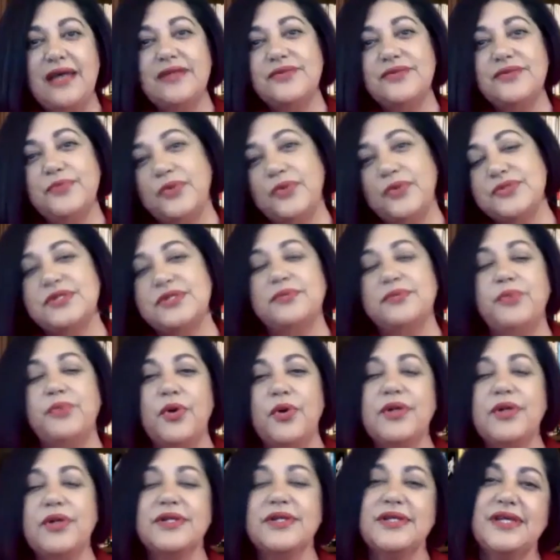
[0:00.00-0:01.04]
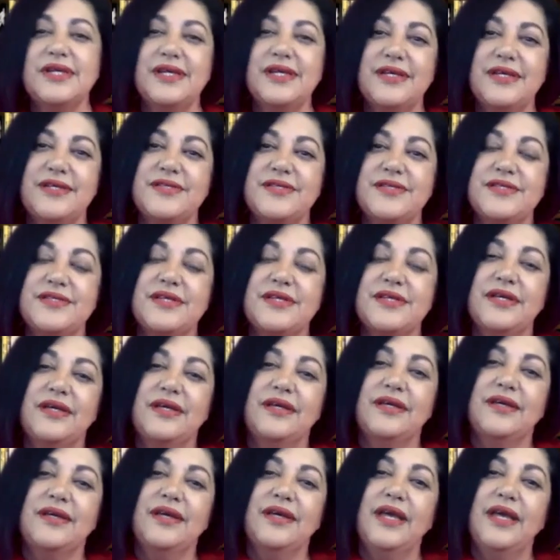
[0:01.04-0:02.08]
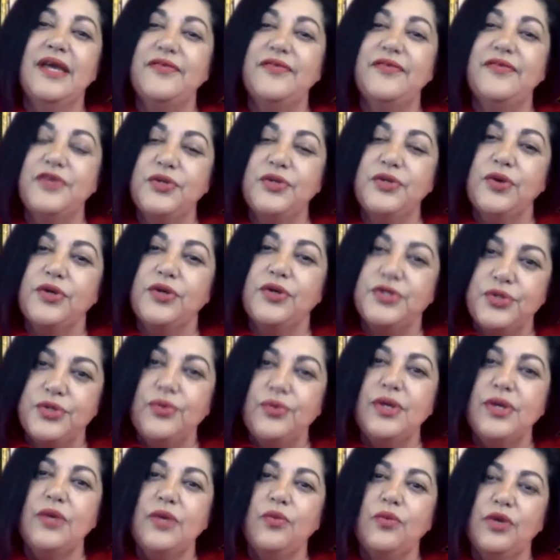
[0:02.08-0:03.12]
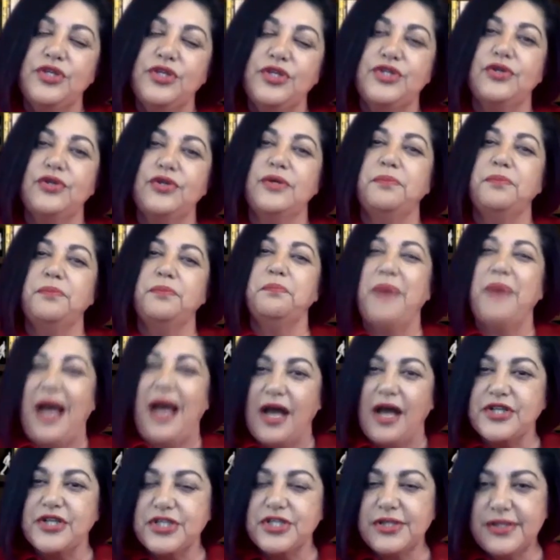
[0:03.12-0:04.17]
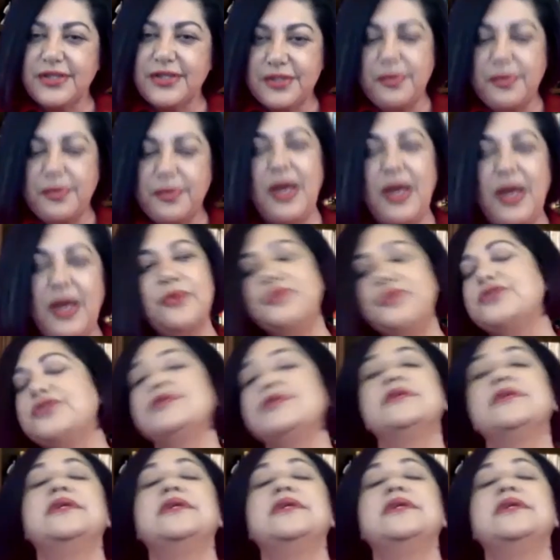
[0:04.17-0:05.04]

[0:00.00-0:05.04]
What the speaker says: most important is, if you are doing what you're passionate about,